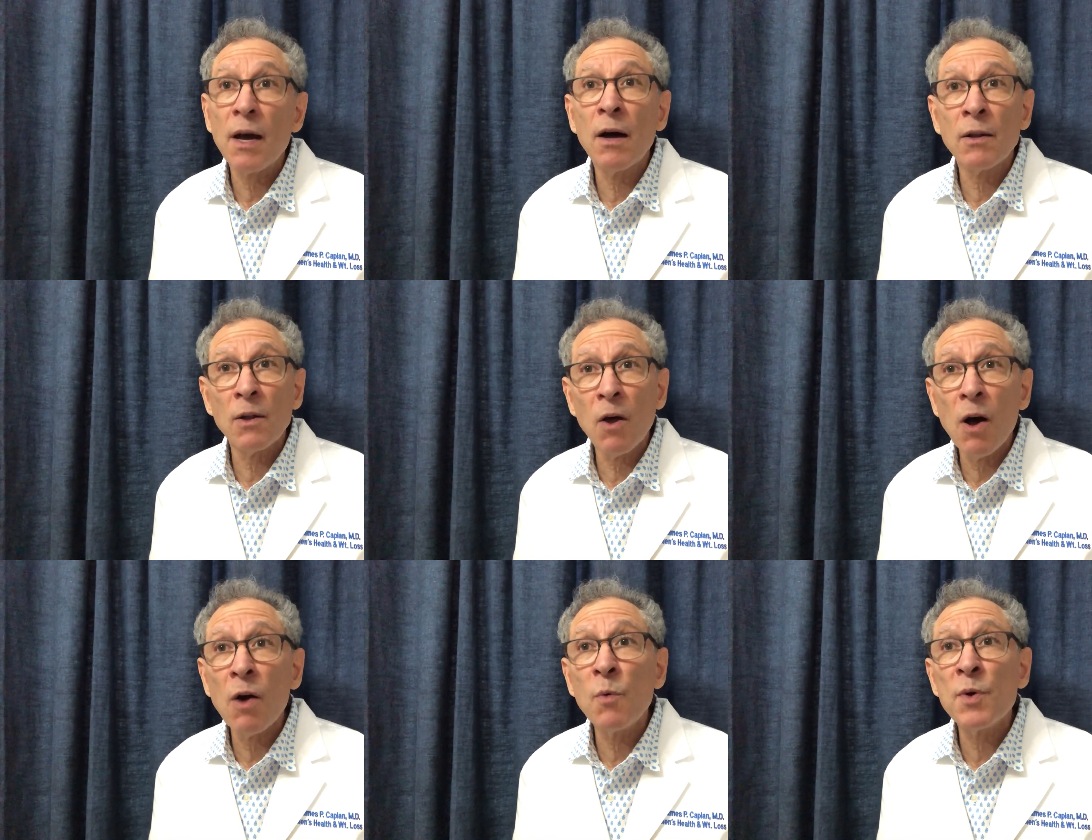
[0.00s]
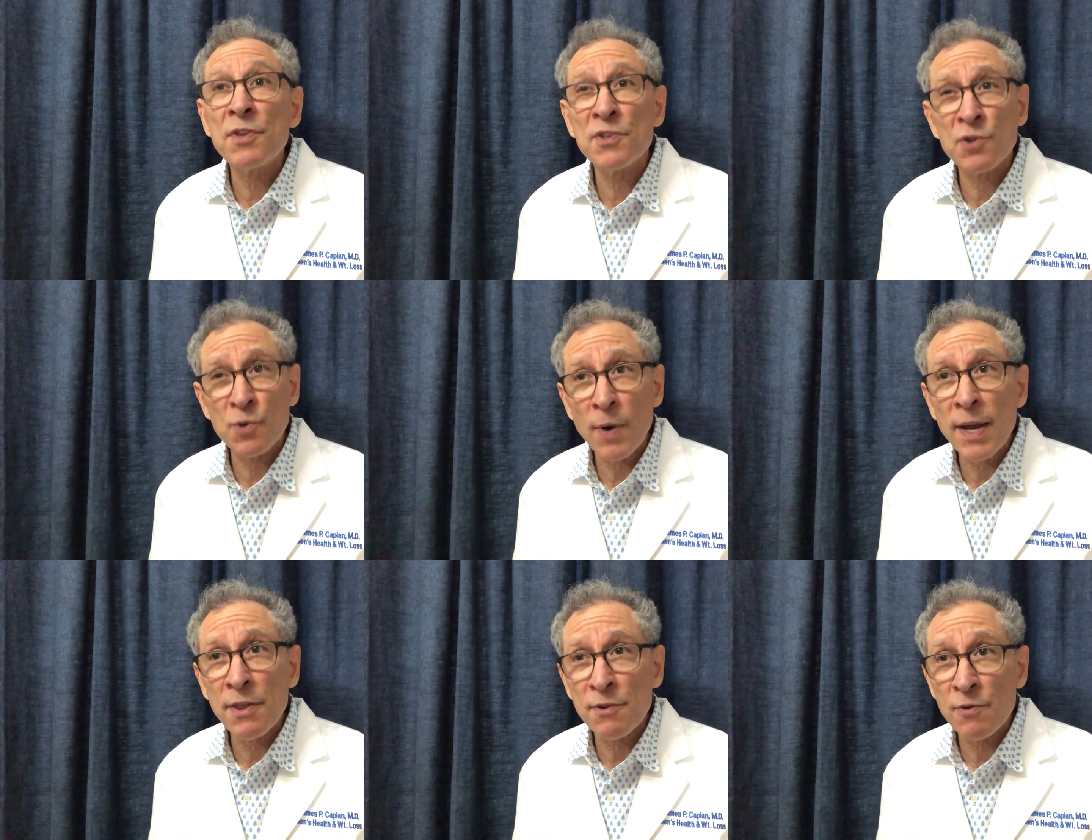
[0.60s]
along with
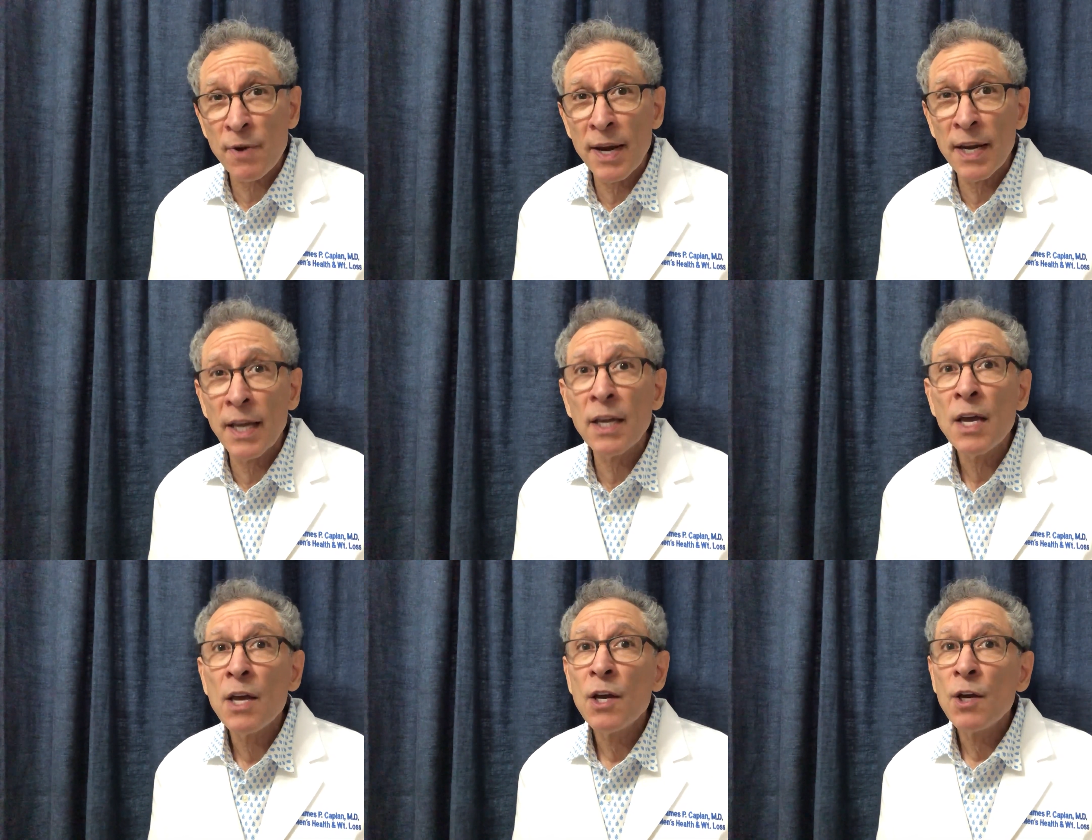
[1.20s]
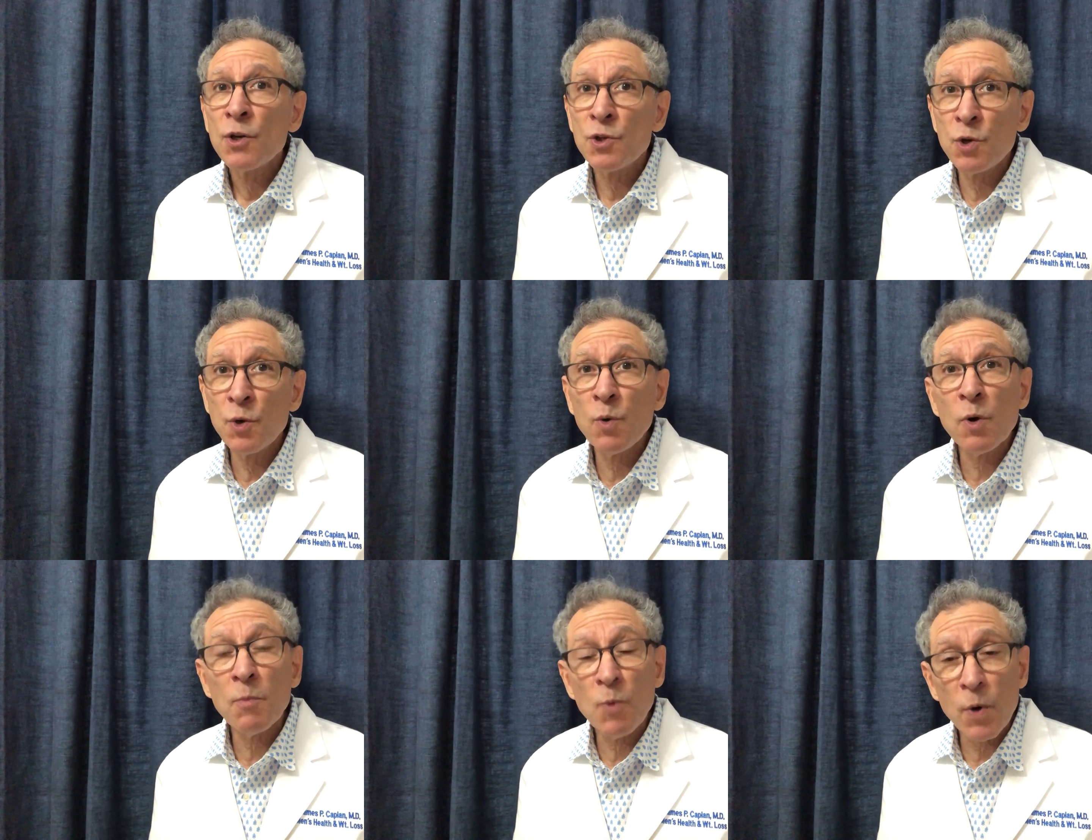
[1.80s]
strength training 2
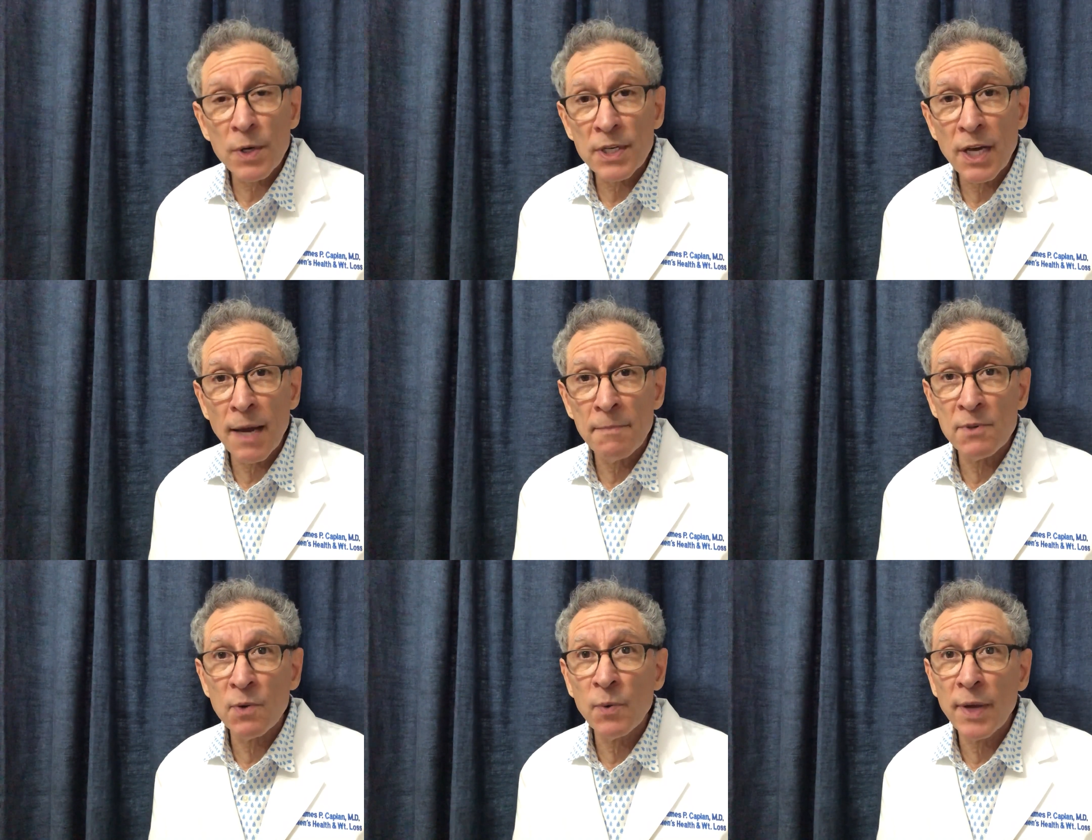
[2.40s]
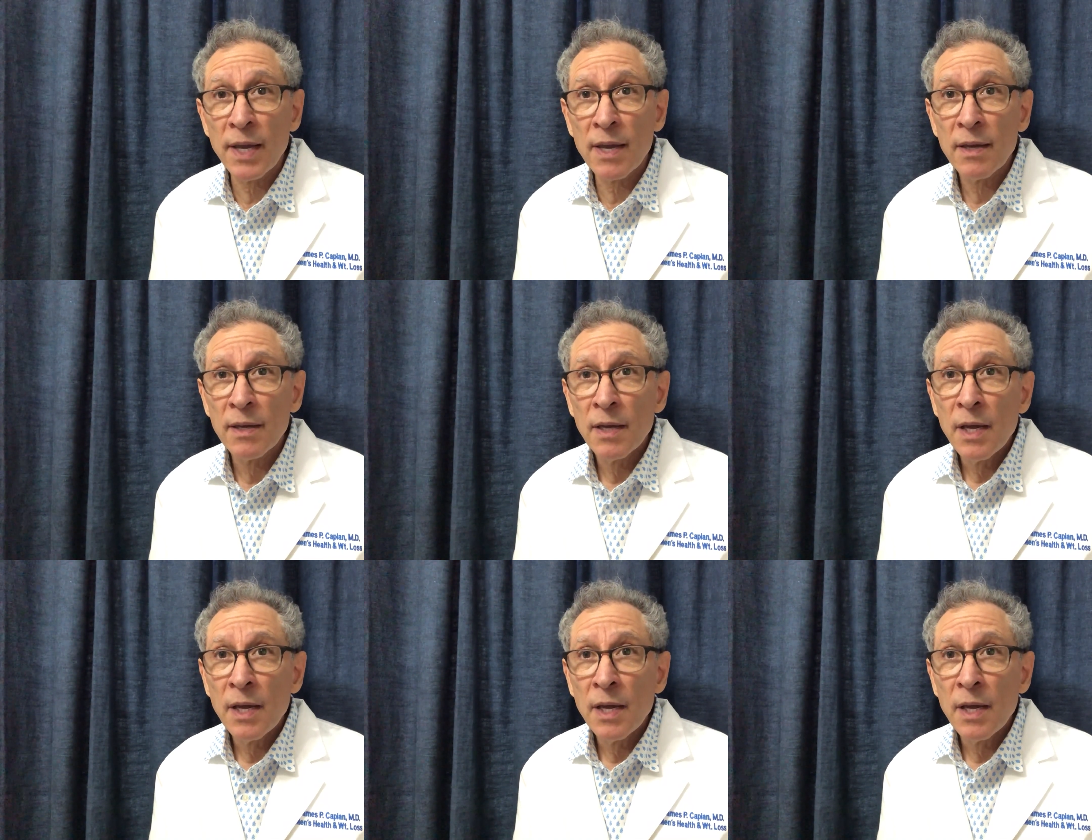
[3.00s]
or more times a week.